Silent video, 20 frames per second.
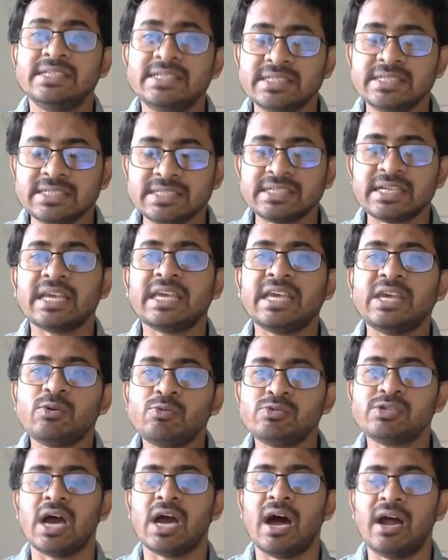This is a
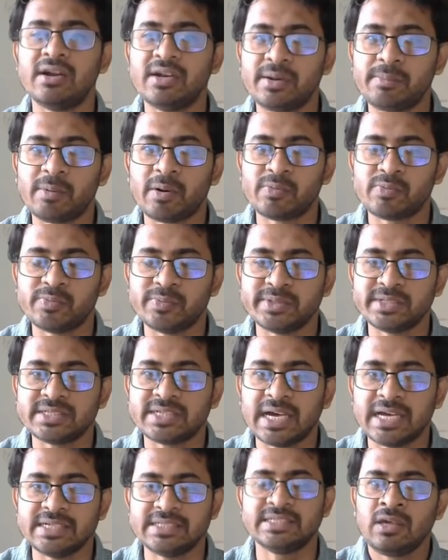huge underperformance,
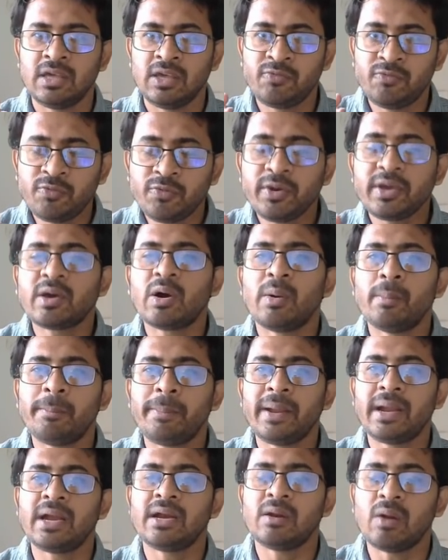guys. If we
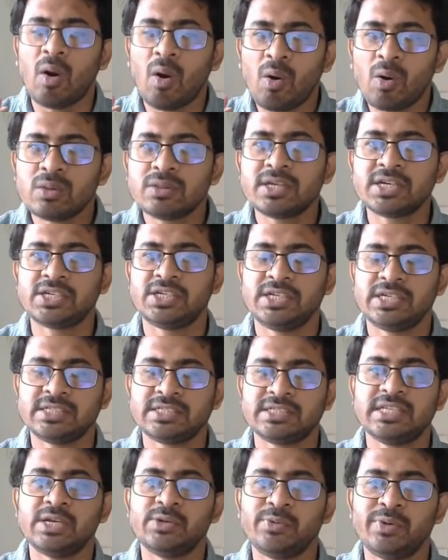compare all the
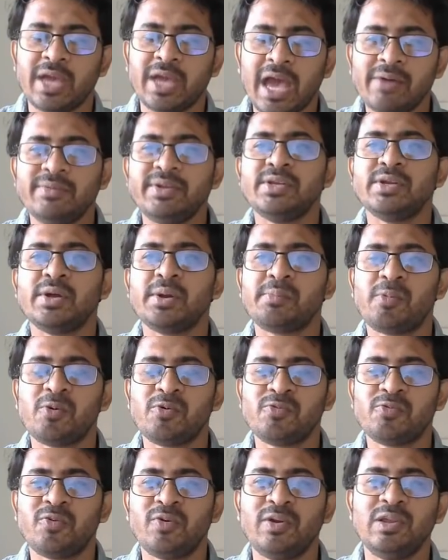shares that we have in our
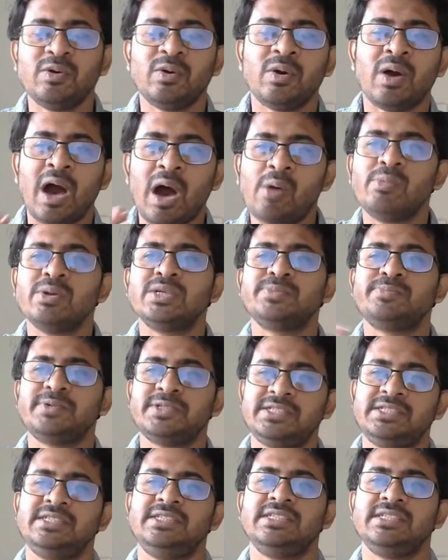portfolio, how much
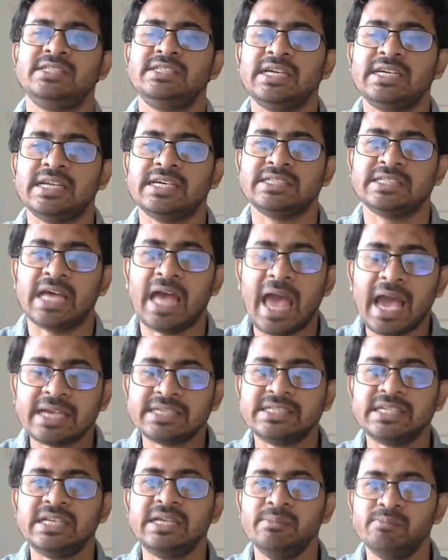percentage that has
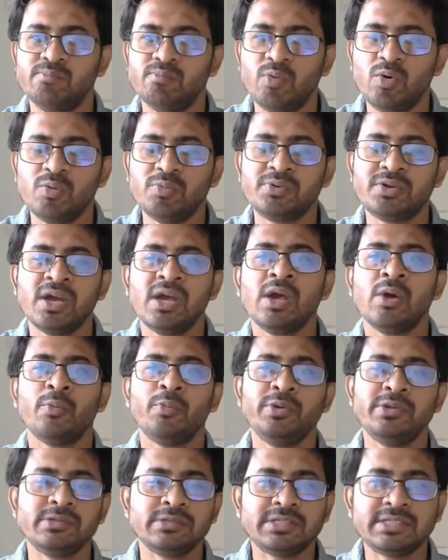actually moved,
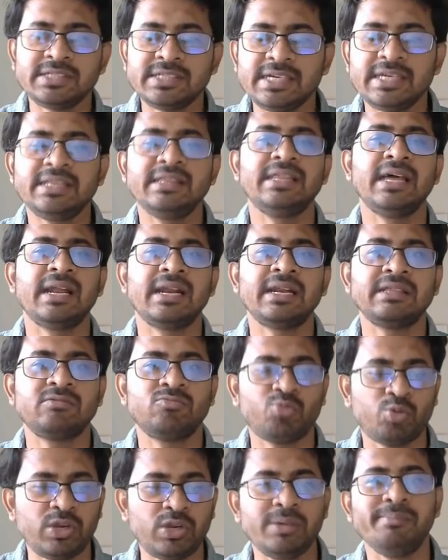we will see there are
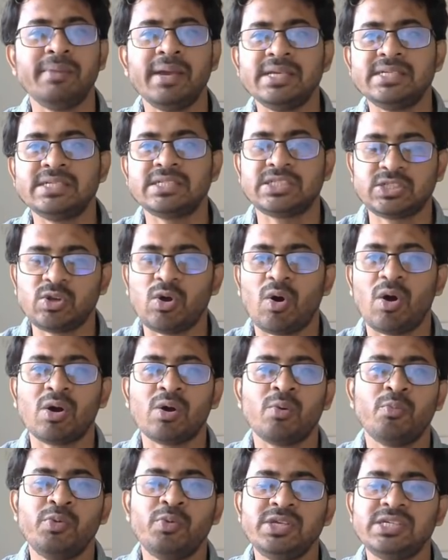3 major
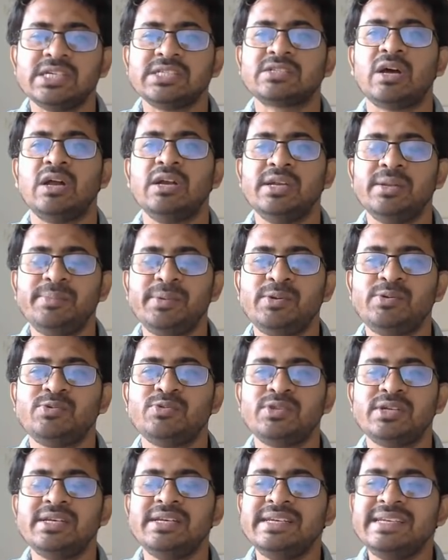stock which has contributed
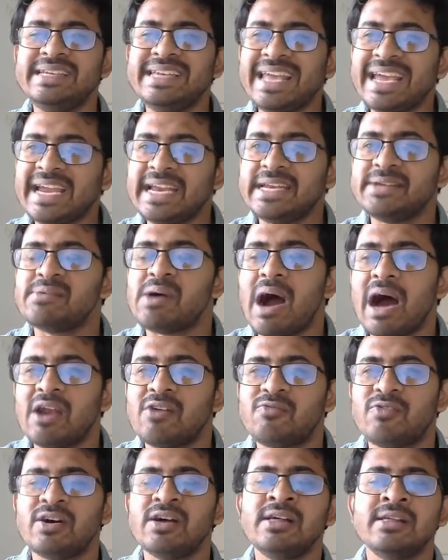to the negative
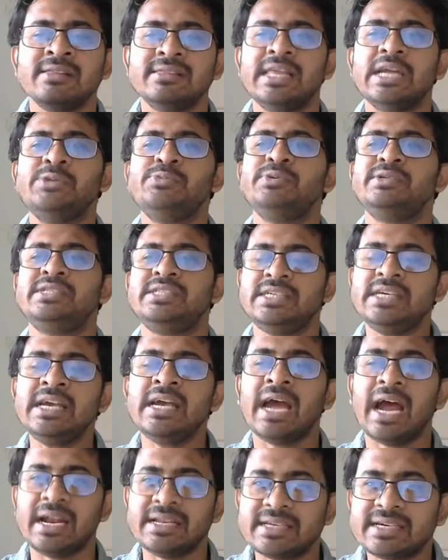alpha that we
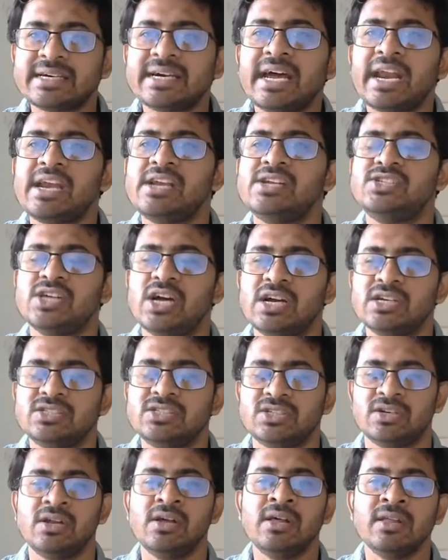see at the current
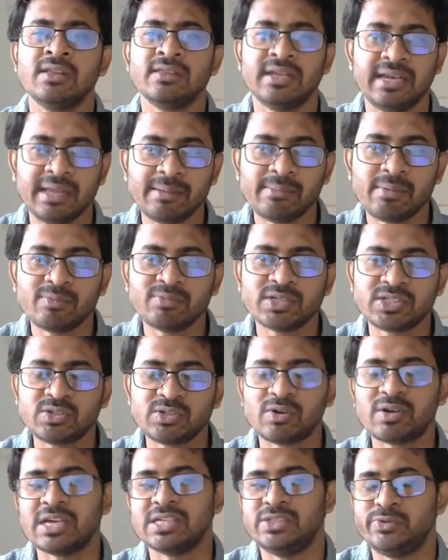juncture. The name of the
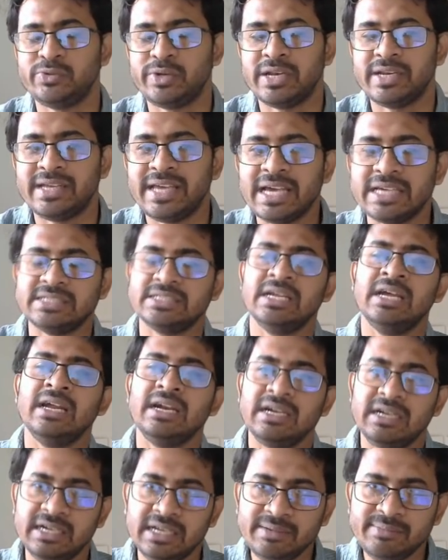stock, as you can guess,
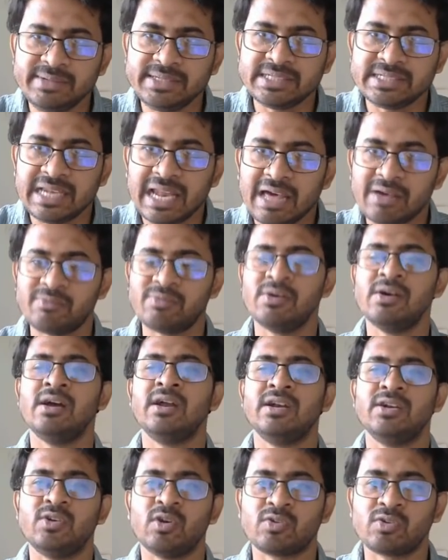Divis Lab,
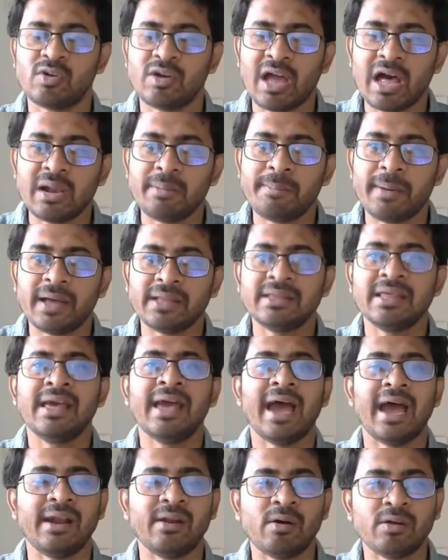Dr. Lal
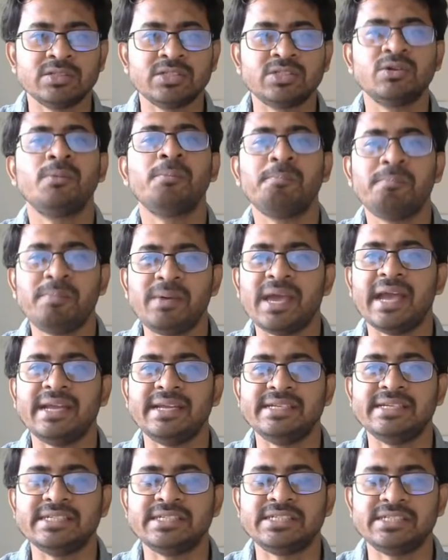Path, and also PI
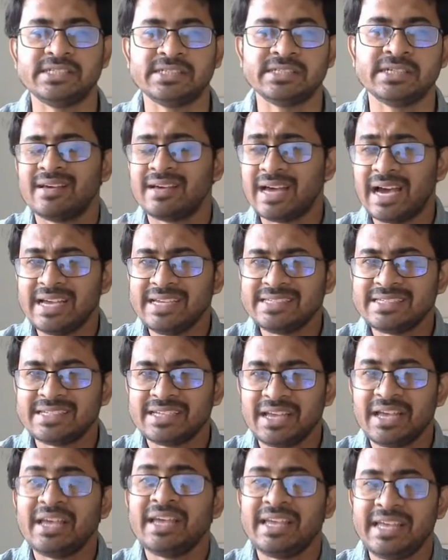Industries. Guys,
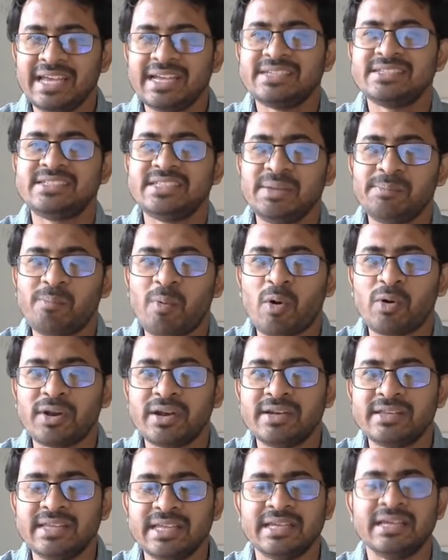here is the
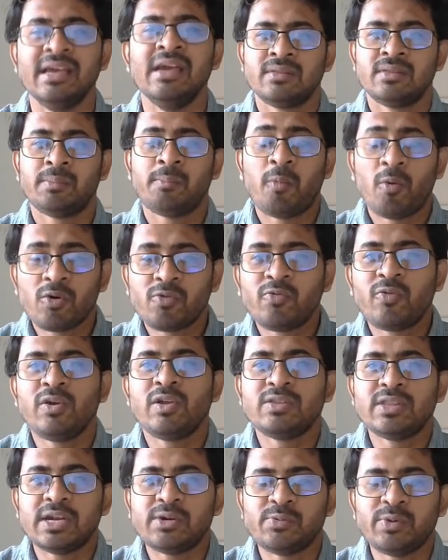important thing. The
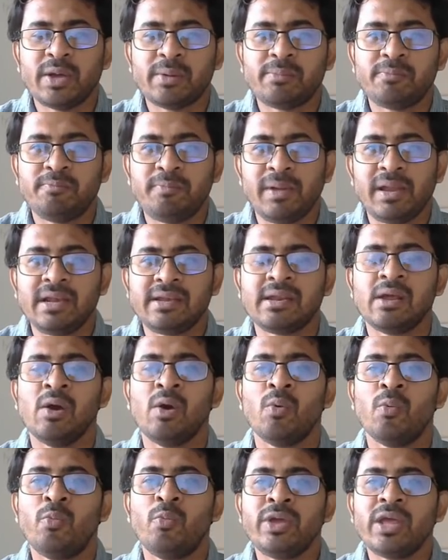portfolio that we have built,
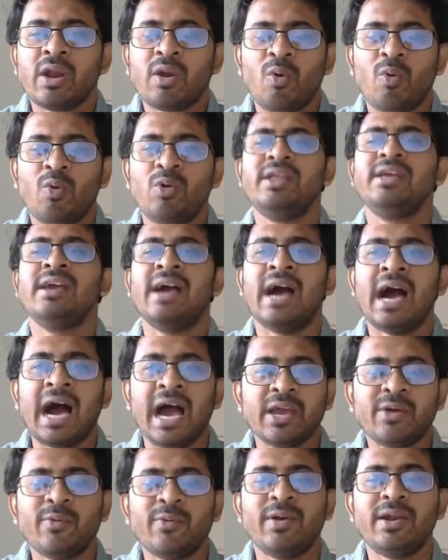we are holding
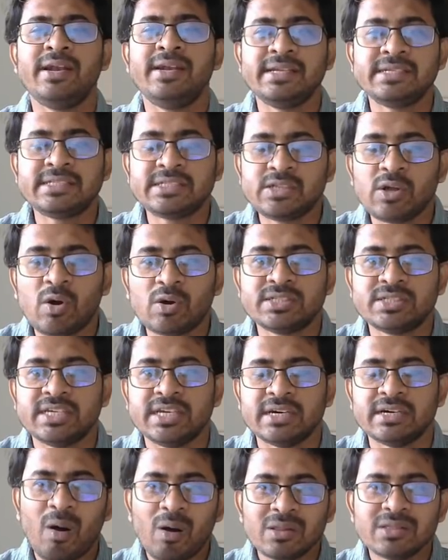high quality stocks
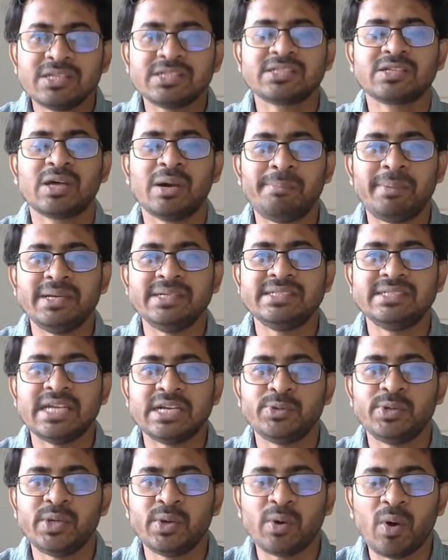here. All those companies
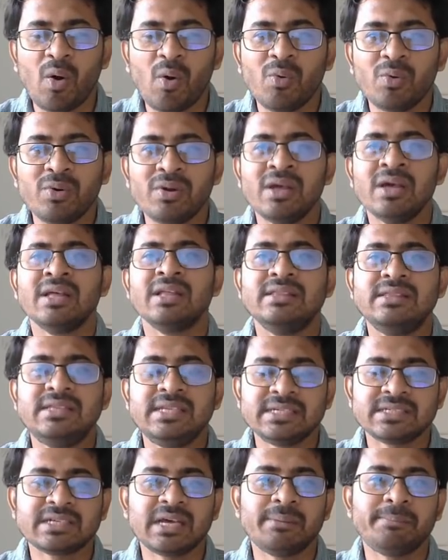that we own,
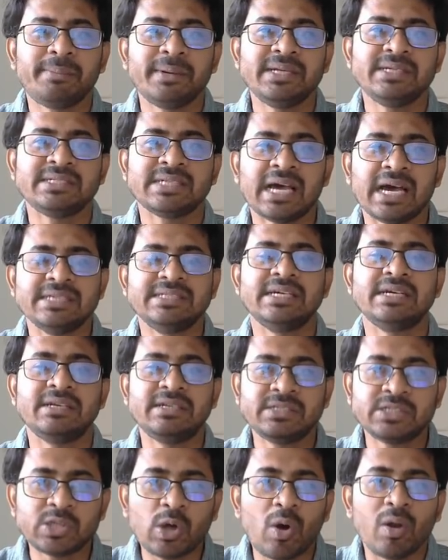these companies has
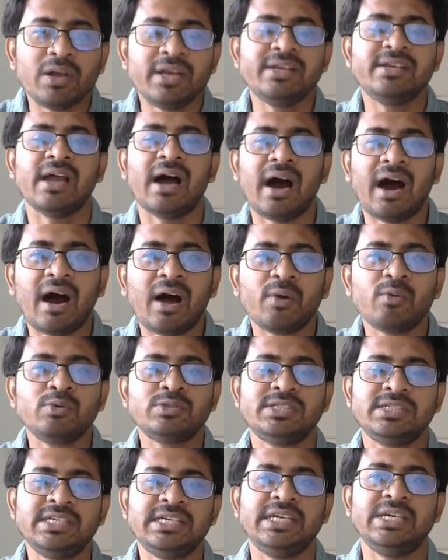a solid
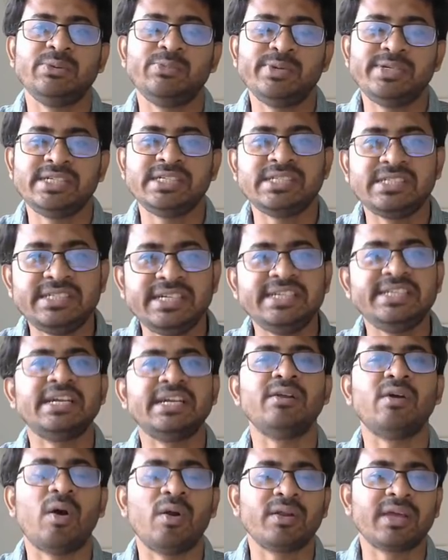ROCE, which is
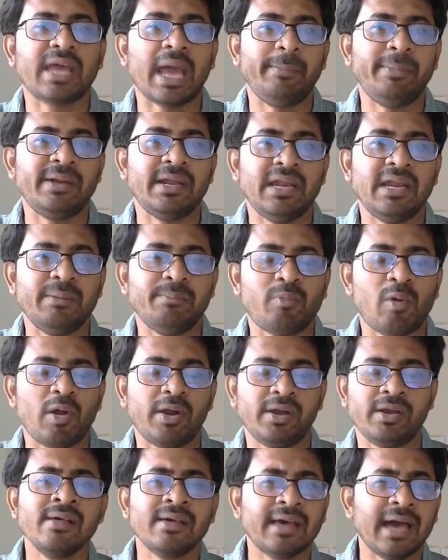return on capital
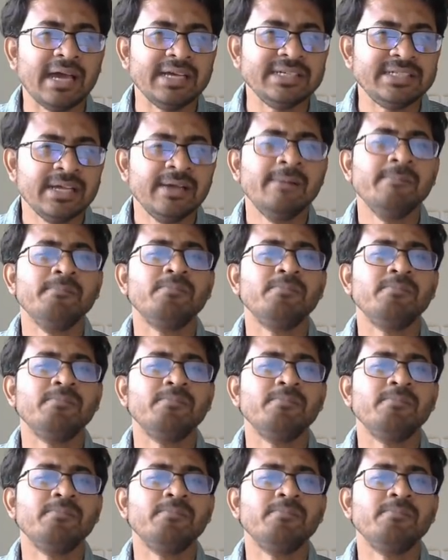employed. Guys,